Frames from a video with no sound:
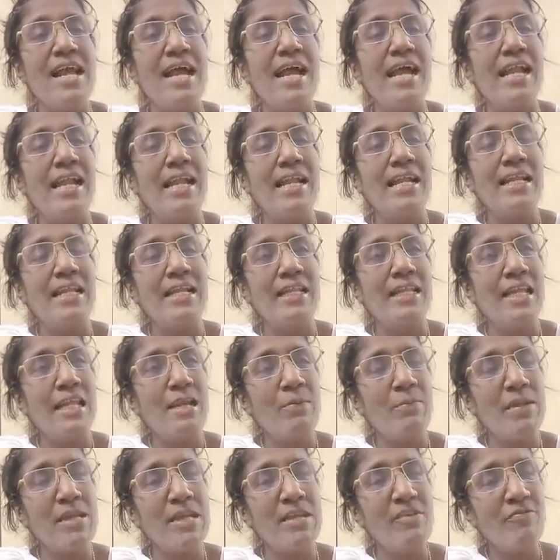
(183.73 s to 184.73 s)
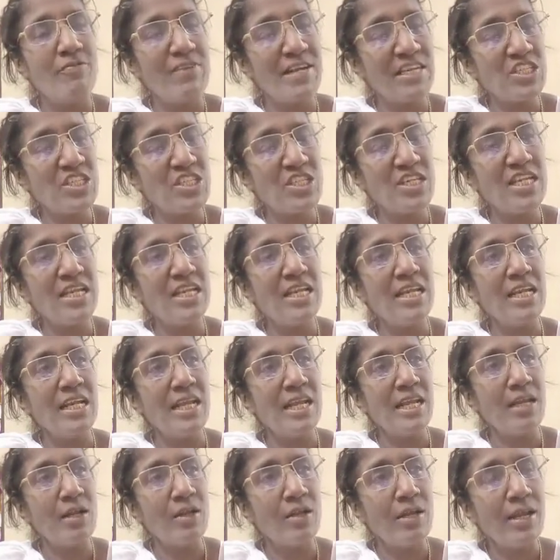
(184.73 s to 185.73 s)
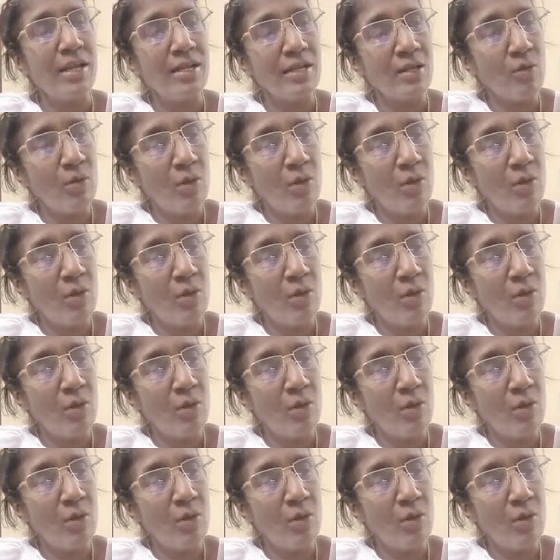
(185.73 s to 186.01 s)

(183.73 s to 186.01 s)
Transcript: and they'll be functioning in